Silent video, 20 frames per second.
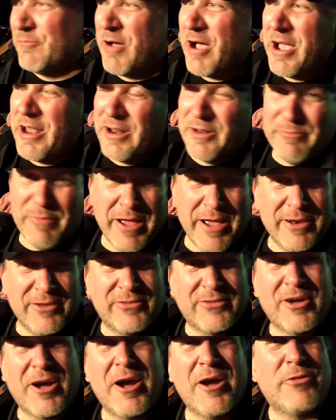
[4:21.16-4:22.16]
on mine and
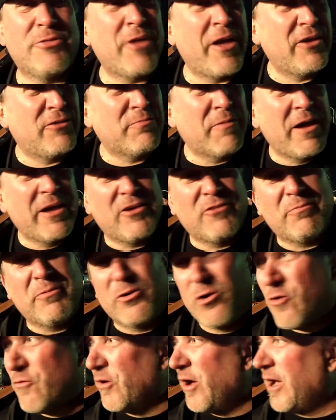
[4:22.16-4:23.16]
Manda's car. Thanks, Mike. He's
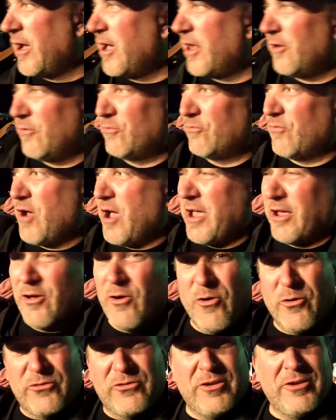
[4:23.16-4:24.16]
been over. I got a Ryan
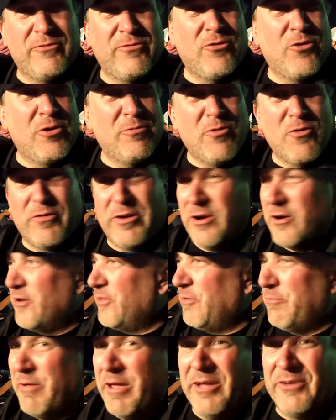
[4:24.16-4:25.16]
Coke sitting for him over here
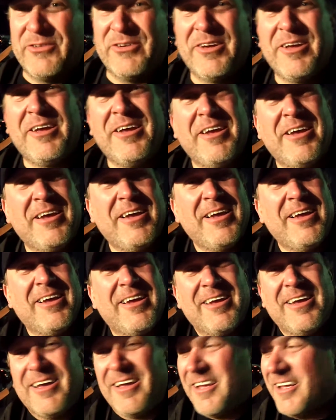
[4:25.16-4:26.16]
on the bench. He'll come
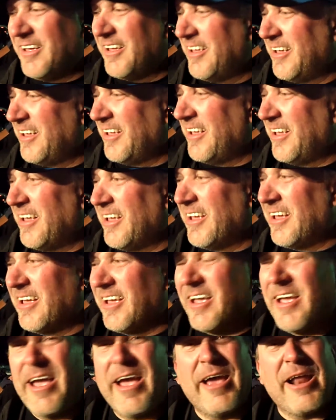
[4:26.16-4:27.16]
and, don't worry, he'll come and
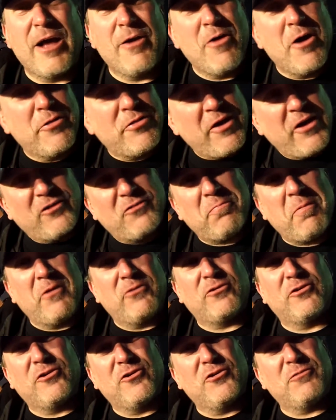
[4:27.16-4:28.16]
grab it. And I want to thank
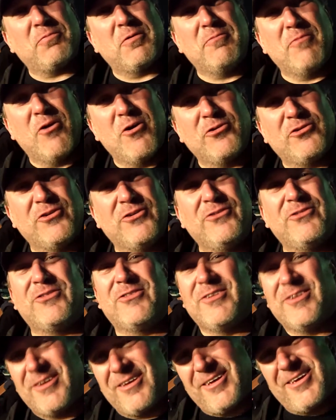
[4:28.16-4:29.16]
Spencer Lewis
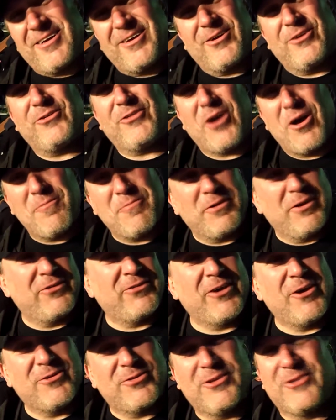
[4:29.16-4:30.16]
Promotions. Yes. He's helping
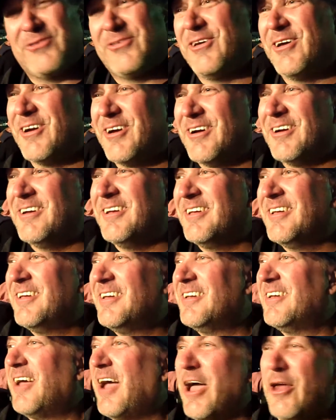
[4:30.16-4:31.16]
us out this year.
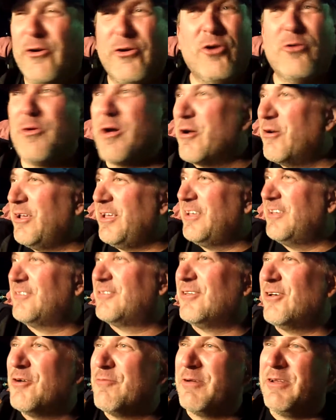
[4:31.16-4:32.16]
I don't know where he
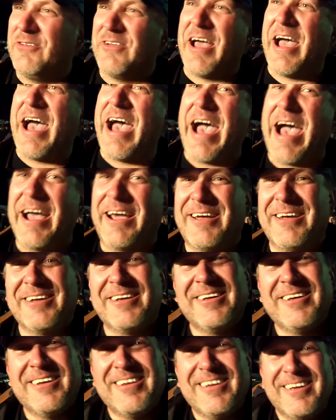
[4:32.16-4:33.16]
is, though, but he's a hack.
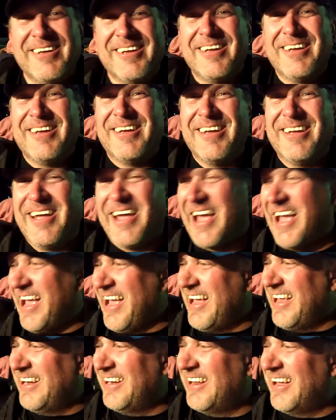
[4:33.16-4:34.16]
Exactly.
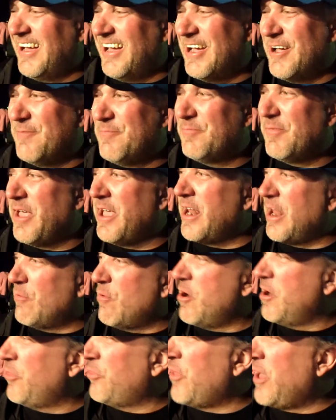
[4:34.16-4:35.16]
And, yeah, I've uh, heard that. And I
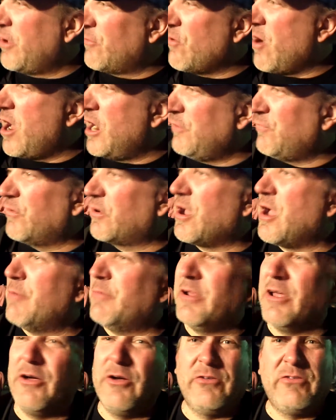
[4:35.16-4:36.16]
want to thank Roddy for
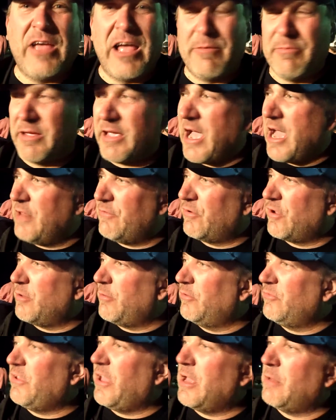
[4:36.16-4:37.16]
coming out, Dan McCaddy for
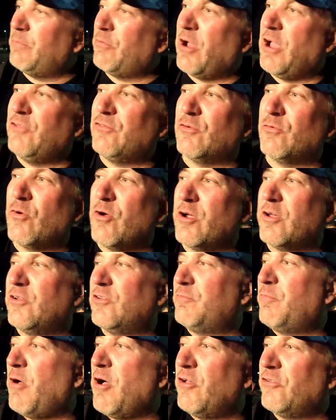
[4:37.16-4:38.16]
coming out, Dan Price for working
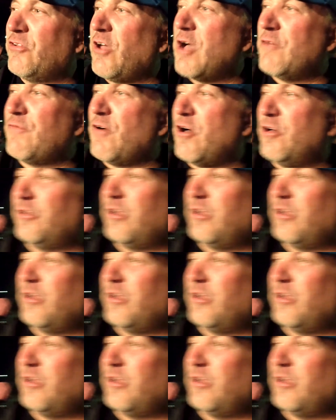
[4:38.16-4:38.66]
his balls off